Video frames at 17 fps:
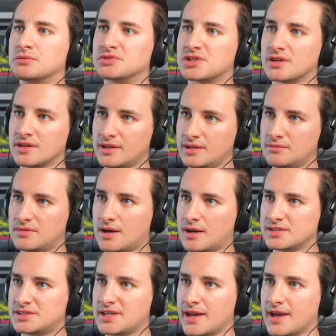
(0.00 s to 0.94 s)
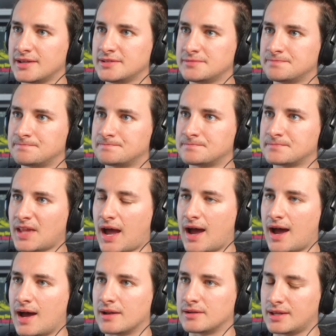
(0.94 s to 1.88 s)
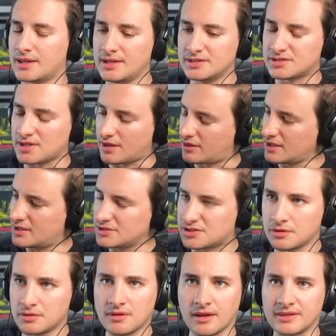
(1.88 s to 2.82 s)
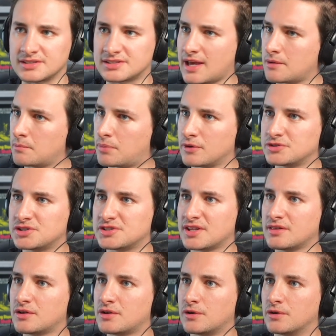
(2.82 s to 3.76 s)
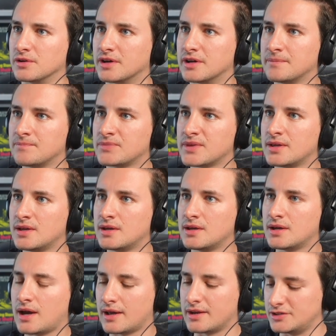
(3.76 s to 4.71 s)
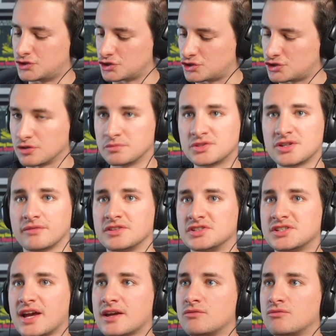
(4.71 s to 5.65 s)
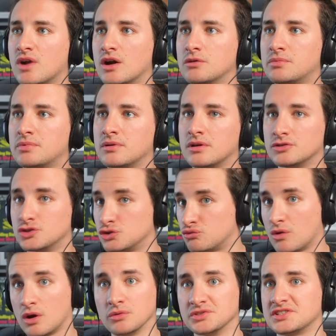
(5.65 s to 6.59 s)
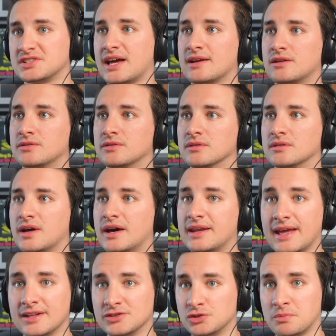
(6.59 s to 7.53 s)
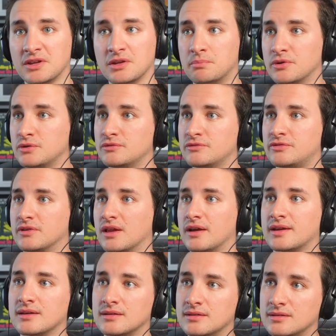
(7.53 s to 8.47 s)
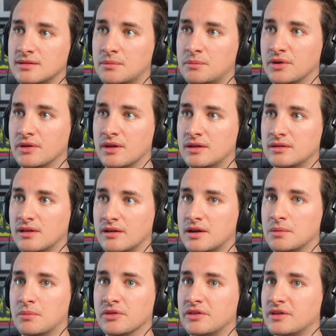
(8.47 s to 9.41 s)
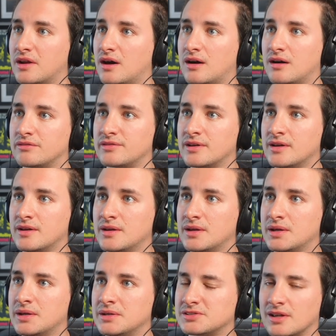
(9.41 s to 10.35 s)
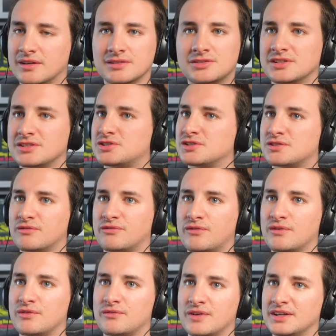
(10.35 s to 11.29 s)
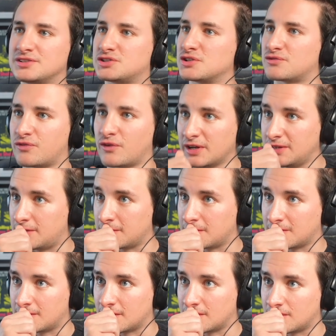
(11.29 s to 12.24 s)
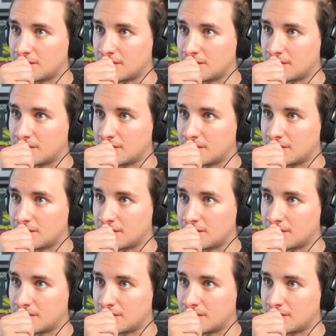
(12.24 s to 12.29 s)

early '98, and he's I think he's doing like the ten punches in the corner, and he just jumps off the second rope and just rolls his ankle, and he ends up in a boot for like a, a uh, like a month and a half. It's like it's just yeah. Hmm. it's just funny that the,